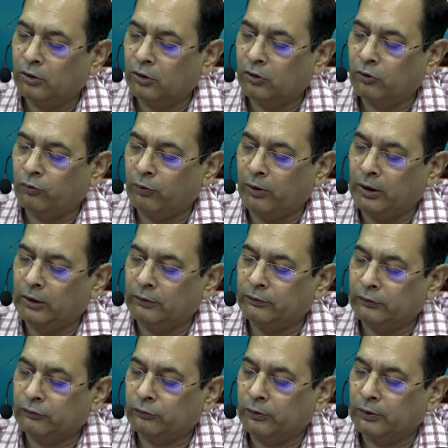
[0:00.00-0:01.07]

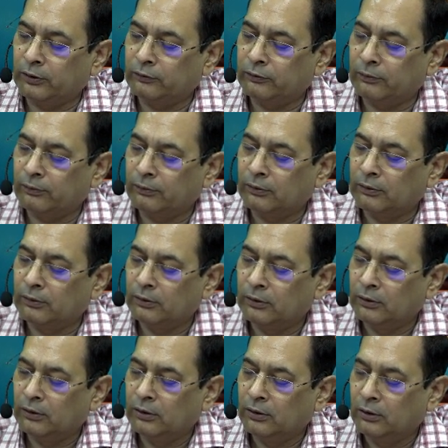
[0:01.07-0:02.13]
26-27.
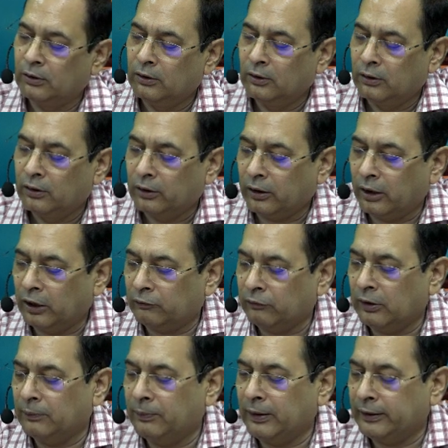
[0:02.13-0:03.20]
It will
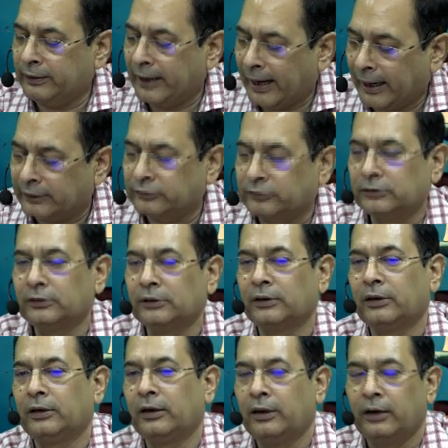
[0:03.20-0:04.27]
be taxed
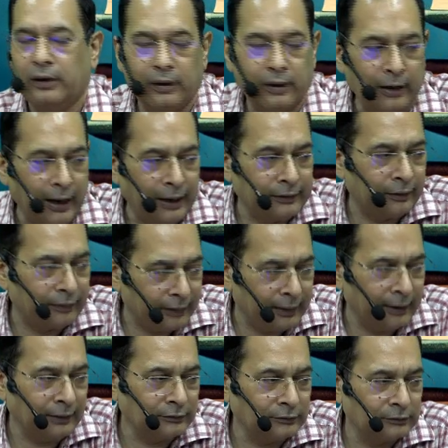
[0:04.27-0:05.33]
at the
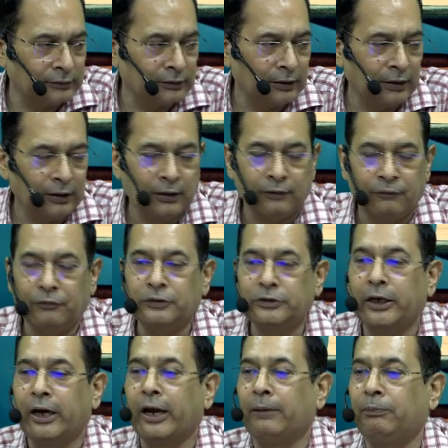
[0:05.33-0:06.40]
rates which are
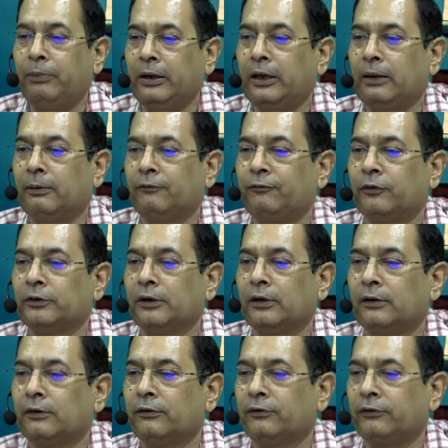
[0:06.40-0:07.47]
applicable for the
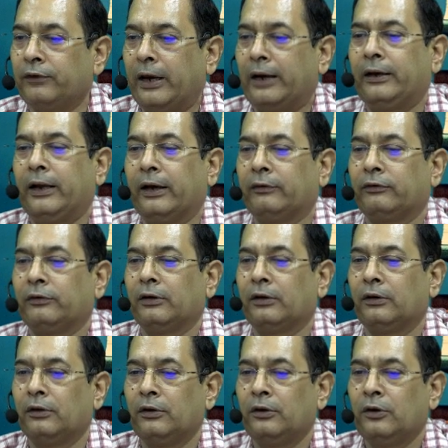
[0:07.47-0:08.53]
said tax year.
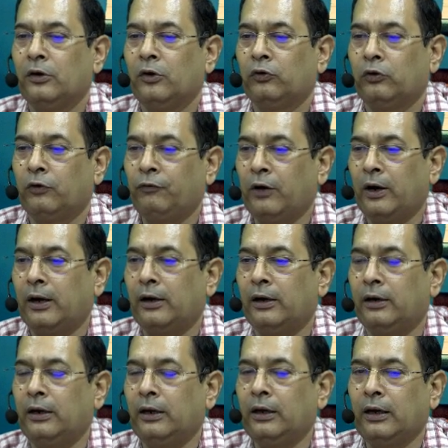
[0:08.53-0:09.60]
So if you are
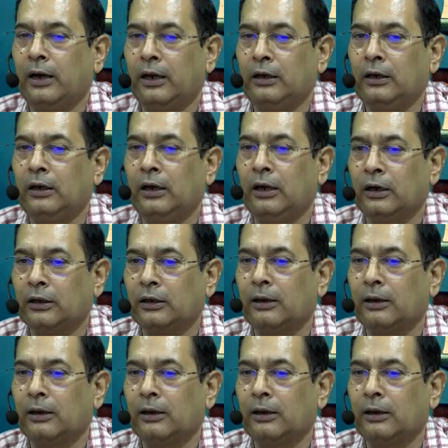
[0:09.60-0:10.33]
earning any income